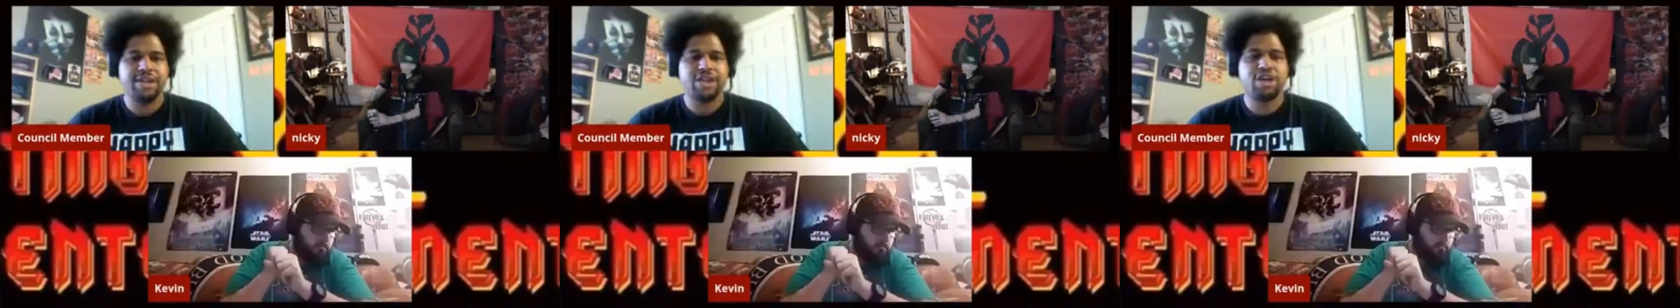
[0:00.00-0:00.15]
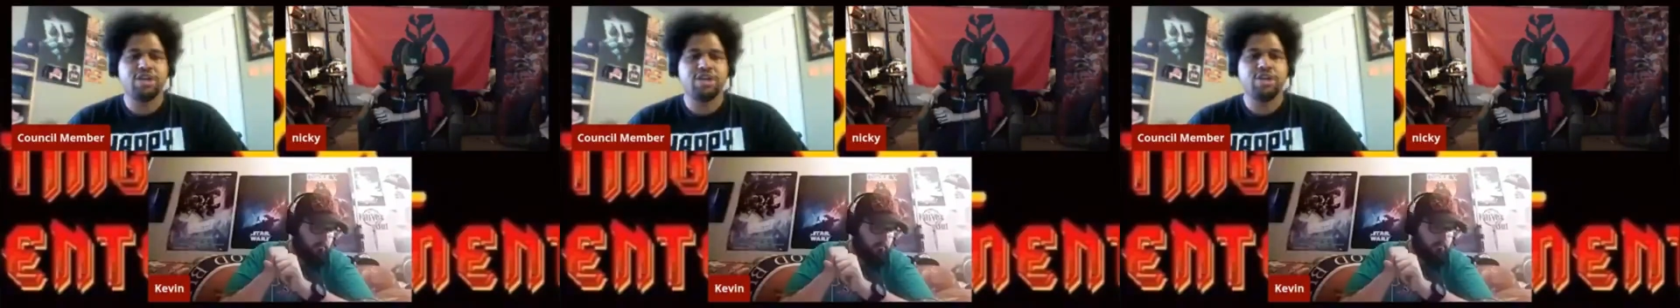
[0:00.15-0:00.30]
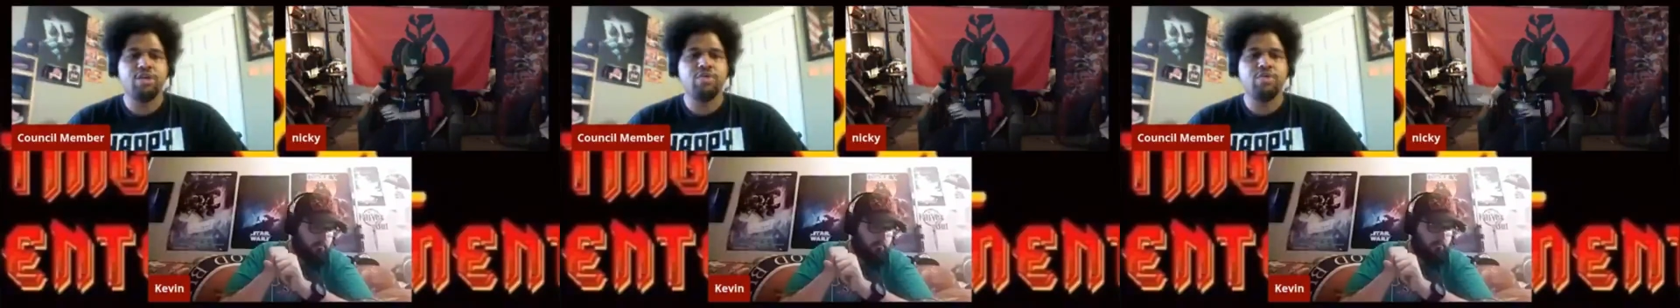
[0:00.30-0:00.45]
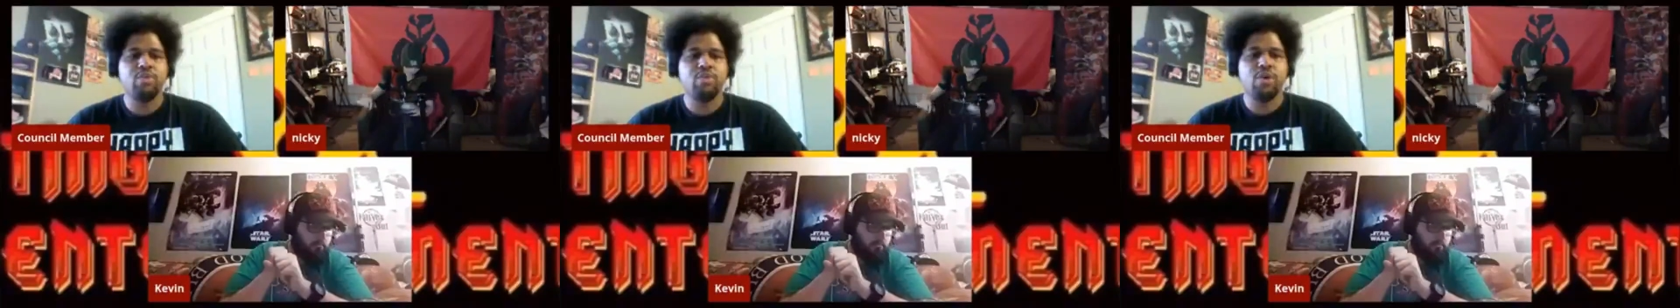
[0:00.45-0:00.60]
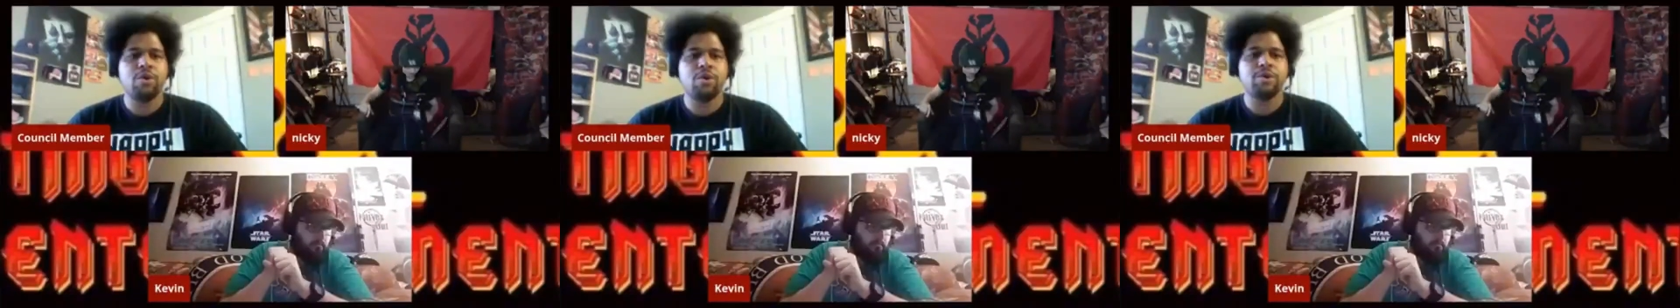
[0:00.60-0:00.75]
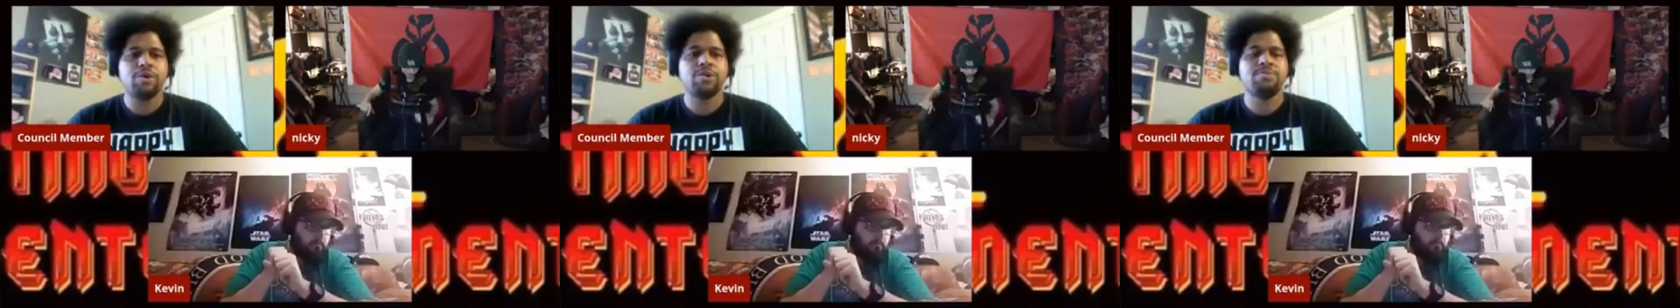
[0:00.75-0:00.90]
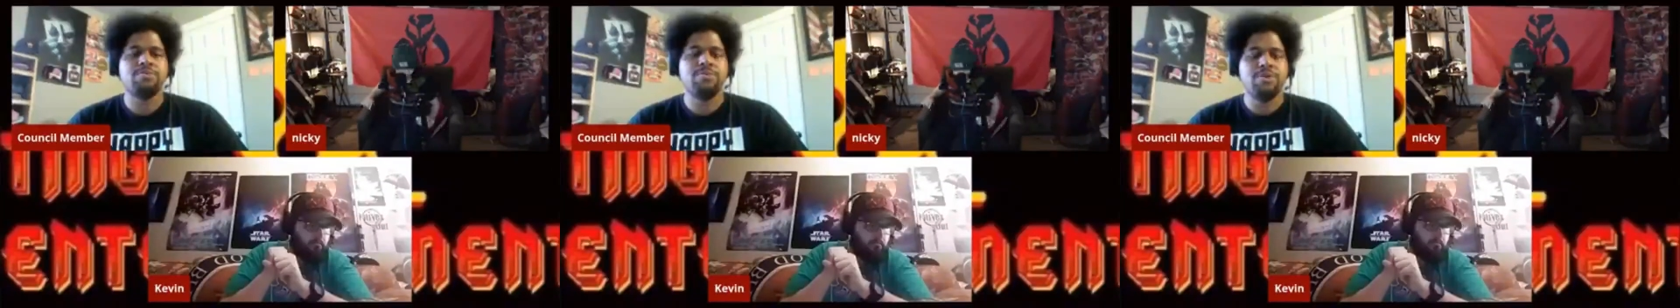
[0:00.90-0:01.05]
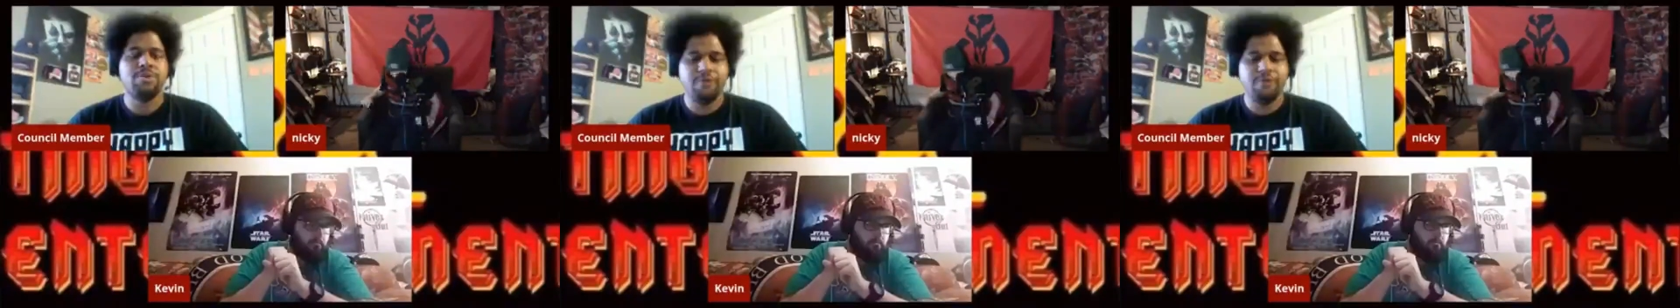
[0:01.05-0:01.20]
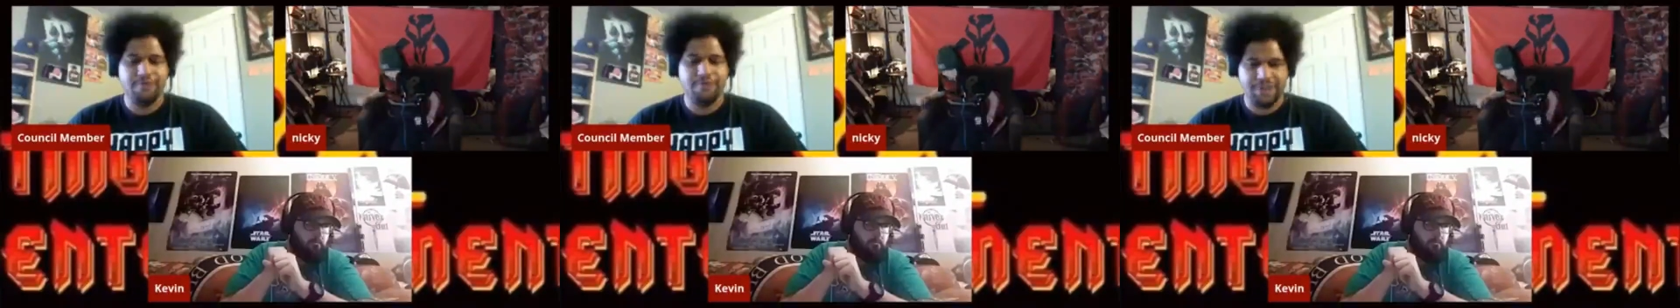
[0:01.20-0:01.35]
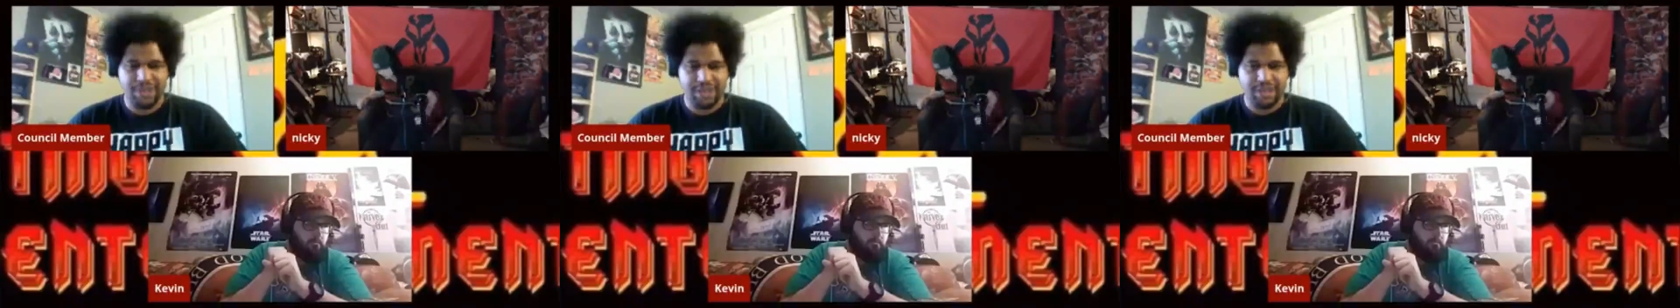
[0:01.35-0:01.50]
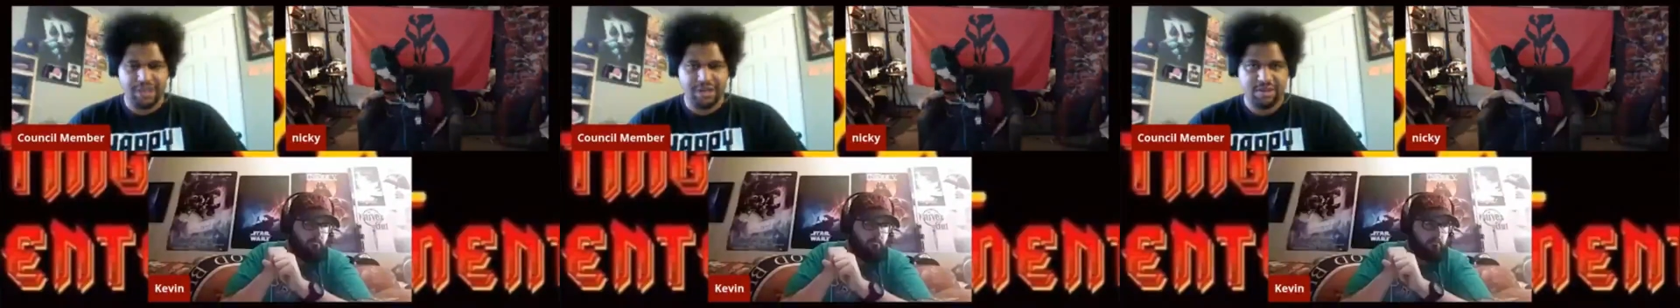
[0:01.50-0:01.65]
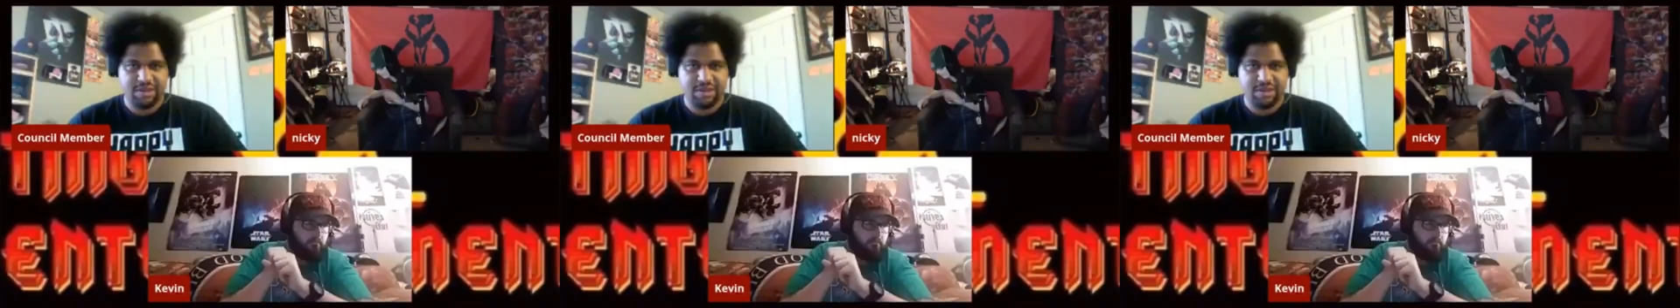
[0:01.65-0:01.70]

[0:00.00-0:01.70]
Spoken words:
Clone Wars movie?